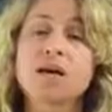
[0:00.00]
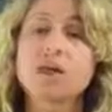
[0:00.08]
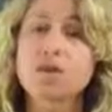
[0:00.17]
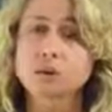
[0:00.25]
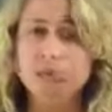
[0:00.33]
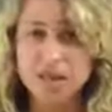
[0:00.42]

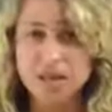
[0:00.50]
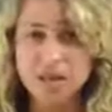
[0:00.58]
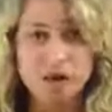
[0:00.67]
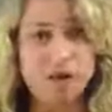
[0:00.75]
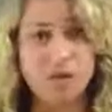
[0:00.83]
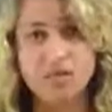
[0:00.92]
There are
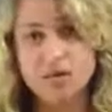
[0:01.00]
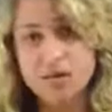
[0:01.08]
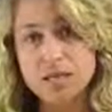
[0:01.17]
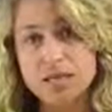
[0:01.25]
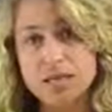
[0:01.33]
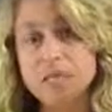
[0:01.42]
really only
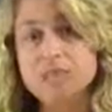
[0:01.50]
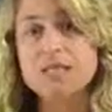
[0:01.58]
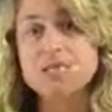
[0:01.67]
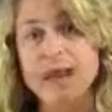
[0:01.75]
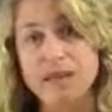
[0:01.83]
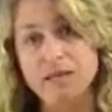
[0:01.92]
36
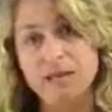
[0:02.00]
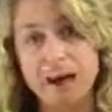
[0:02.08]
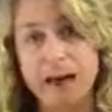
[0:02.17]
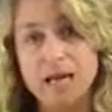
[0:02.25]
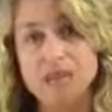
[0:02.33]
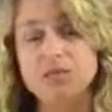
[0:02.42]
main
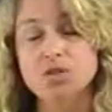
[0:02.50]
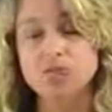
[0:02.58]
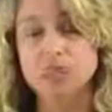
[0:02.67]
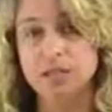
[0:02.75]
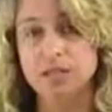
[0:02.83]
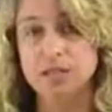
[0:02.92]
facts that
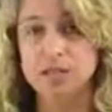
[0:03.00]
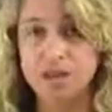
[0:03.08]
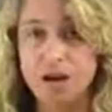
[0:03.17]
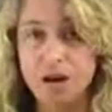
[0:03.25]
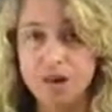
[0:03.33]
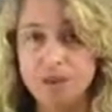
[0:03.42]
you need to
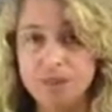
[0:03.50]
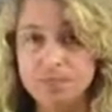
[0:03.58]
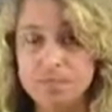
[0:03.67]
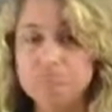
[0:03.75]
know.